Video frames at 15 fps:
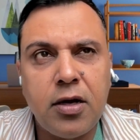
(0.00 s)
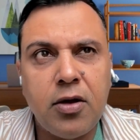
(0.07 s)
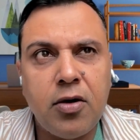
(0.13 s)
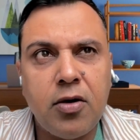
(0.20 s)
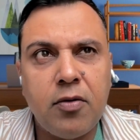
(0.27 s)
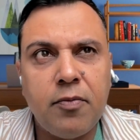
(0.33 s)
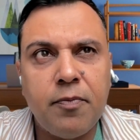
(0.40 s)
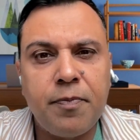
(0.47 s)
there's
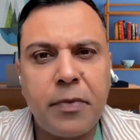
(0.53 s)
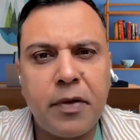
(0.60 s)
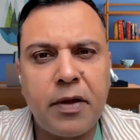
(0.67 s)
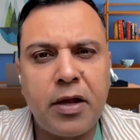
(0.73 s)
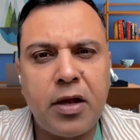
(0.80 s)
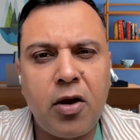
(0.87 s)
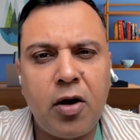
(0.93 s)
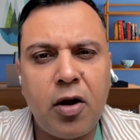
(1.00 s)
a
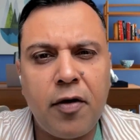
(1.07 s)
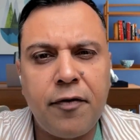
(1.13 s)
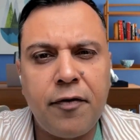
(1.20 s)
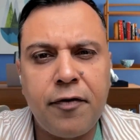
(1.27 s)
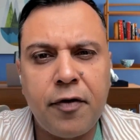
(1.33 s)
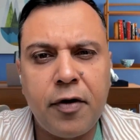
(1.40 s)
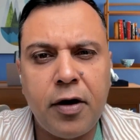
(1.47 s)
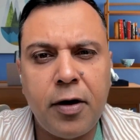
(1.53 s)
lot
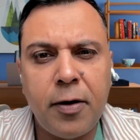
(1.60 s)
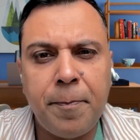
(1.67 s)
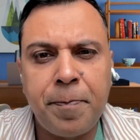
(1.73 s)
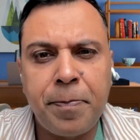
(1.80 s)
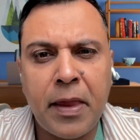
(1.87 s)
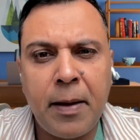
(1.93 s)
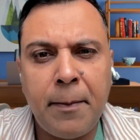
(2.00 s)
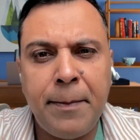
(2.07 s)
of
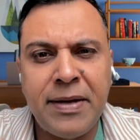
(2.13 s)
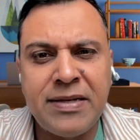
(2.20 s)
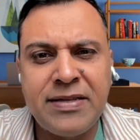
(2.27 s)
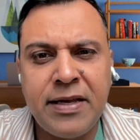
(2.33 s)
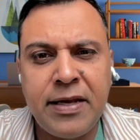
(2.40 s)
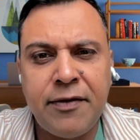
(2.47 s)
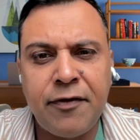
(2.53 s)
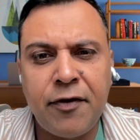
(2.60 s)

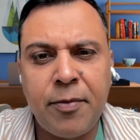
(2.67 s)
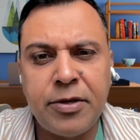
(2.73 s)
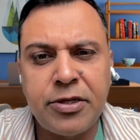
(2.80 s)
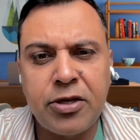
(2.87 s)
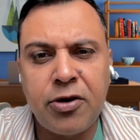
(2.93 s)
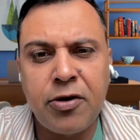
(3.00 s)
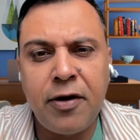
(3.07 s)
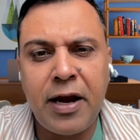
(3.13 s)

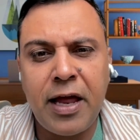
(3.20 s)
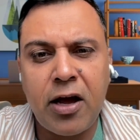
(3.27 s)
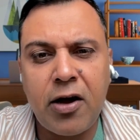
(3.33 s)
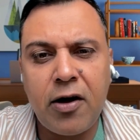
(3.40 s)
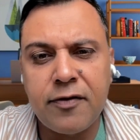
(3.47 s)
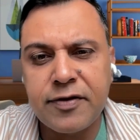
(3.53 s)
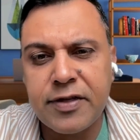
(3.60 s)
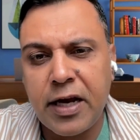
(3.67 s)
misinformation or lack
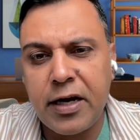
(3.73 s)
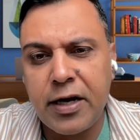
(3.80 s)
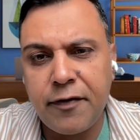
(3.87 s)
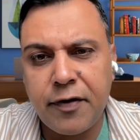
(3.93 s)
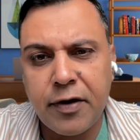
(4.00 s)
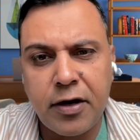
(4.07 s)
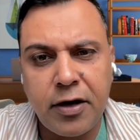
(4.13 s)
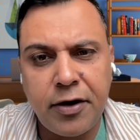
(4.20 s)
of
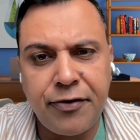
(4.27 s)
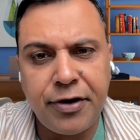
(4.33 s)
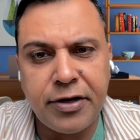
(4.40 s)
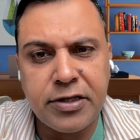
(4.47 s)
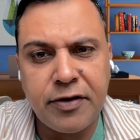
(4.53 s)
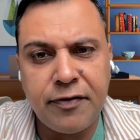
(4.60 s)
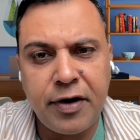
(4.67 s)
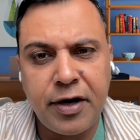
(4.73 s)
scientific
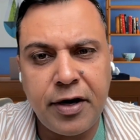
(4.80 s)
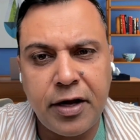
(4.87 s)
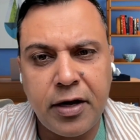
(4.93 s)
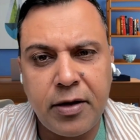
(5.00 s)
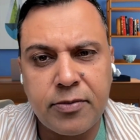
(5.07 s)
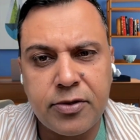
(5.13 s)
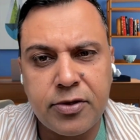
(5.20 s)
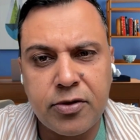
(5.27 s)
literacy when it
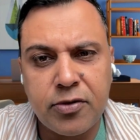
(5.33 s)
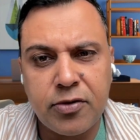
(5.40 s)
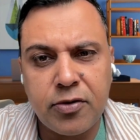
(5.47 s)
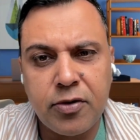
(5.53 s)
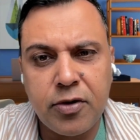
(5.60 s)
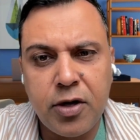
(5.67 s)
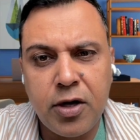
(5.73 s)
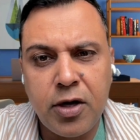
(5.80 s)
comes to
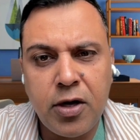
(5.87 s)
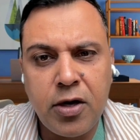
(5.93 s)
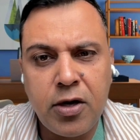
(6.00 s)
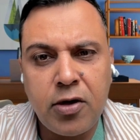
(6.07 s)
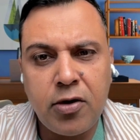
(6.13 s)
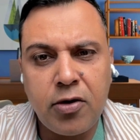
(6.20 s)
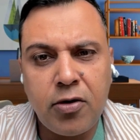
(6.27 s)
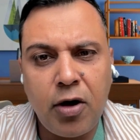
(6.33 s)

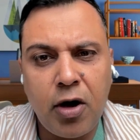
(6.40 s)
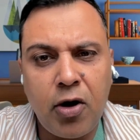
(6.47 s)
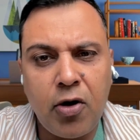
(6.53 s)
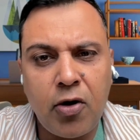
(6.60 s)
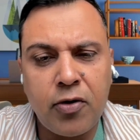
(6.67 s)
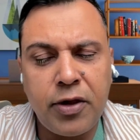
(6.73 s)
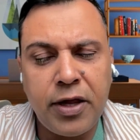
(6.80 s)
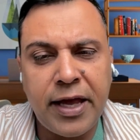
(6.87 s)

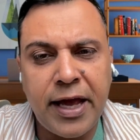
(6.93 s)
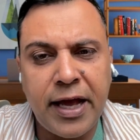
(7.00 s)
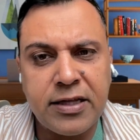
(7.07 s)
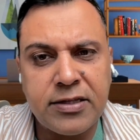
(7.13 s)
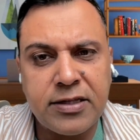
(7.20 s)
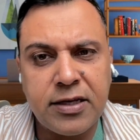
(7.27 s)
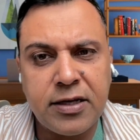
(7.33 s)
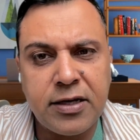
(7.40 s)
how the
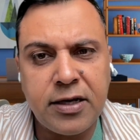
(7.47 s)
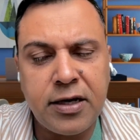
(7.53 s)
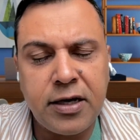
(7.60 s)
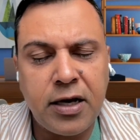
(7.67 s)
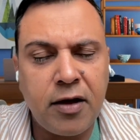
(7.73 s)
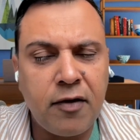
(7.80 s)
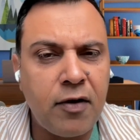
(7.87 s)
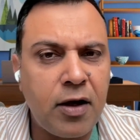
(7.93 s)
cancer
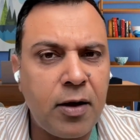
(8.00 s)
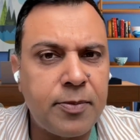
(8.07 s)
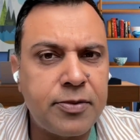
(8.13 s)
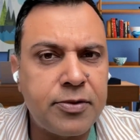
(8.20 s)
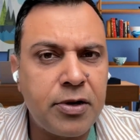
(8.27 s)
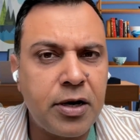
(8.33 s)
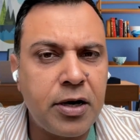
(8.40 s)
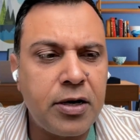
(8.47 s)

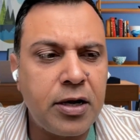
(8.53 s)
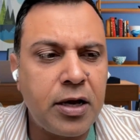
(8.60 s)
develops, right?